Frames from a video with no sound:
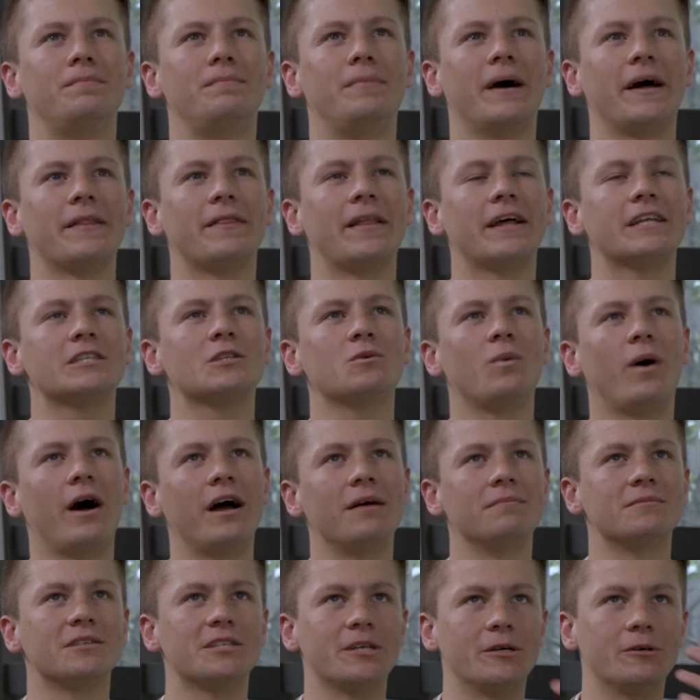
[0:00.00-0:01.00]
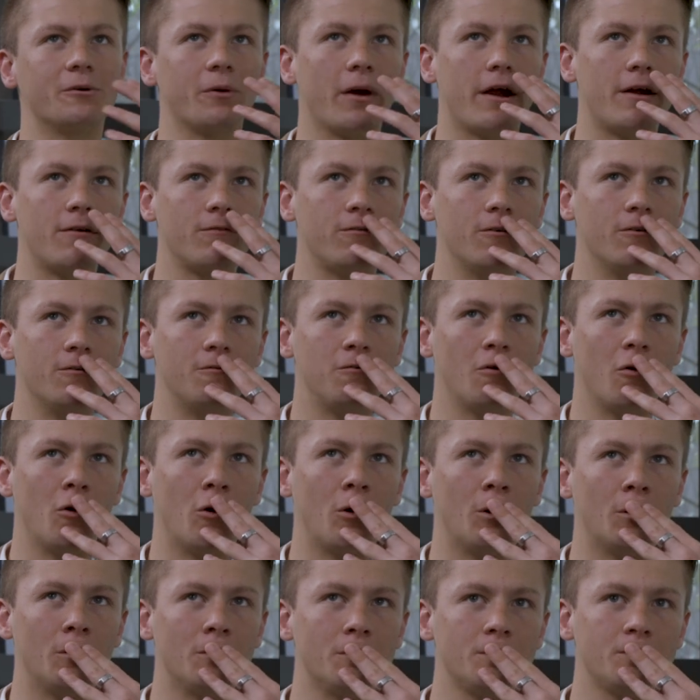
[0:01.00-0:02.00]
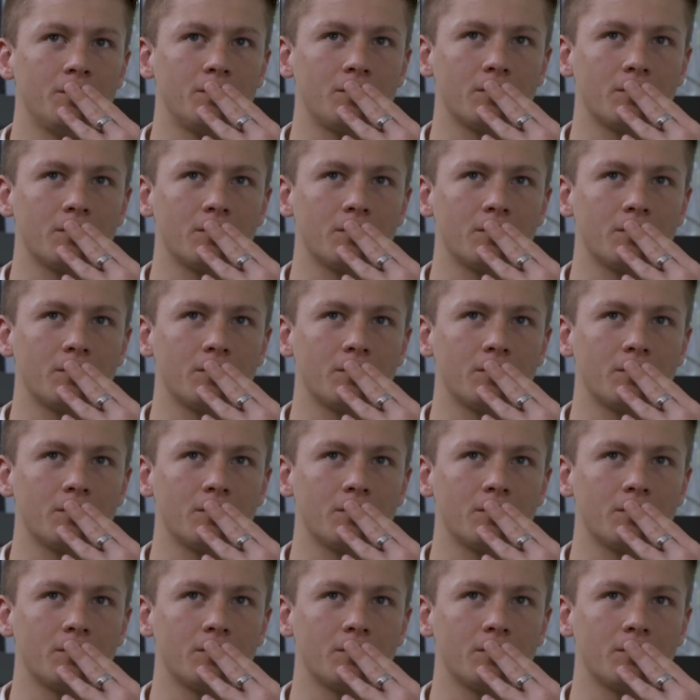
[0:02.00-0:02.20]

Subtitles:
but that's why I'm so grateful for,